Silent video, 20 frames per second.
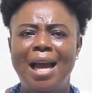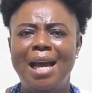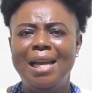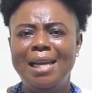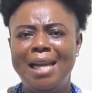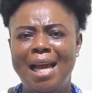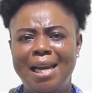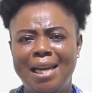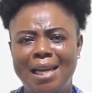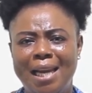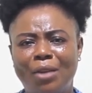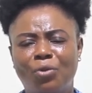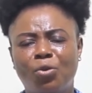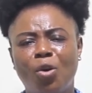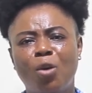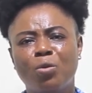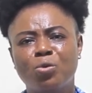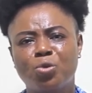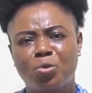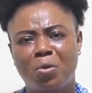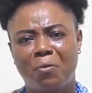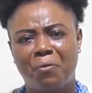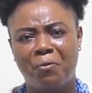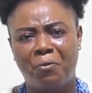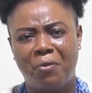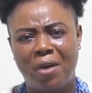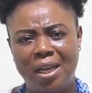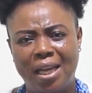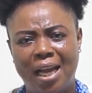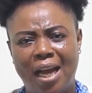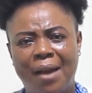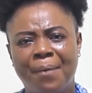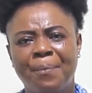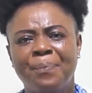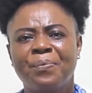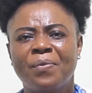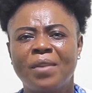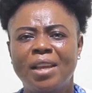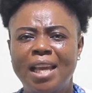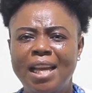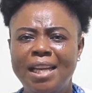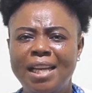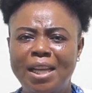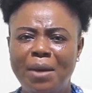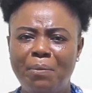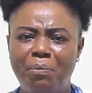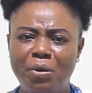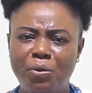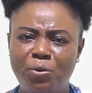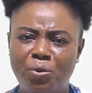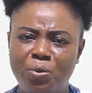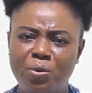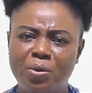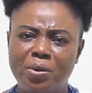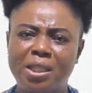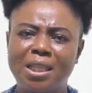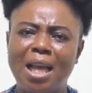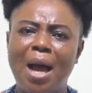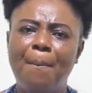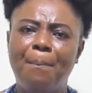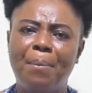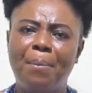na net tongues of fire ye de bedu sa